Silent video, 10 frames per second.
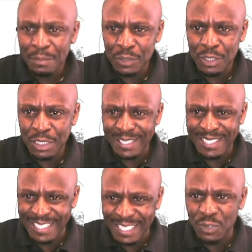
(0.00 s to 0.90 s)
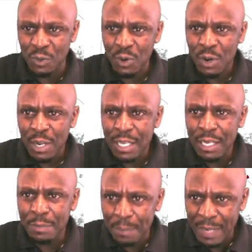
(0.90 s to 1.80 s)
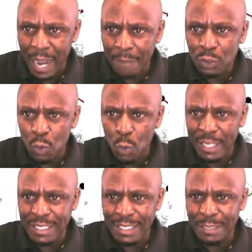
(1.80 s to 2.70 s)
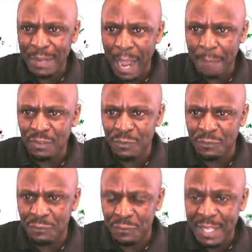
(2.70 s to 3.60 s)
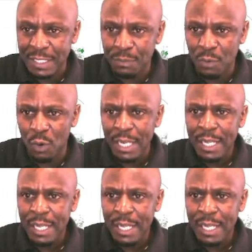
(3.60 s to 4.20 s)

0 it becomes worse it becomes very small